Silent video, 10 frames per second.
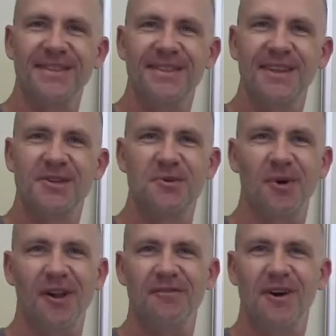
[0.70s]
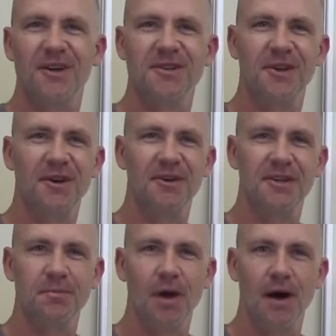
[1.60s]
This is Rolf, also known
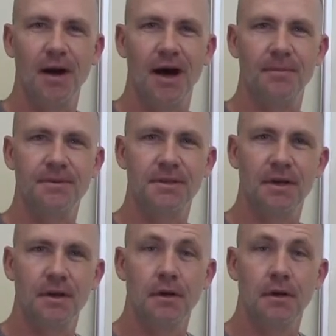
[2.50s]
as BlockOps.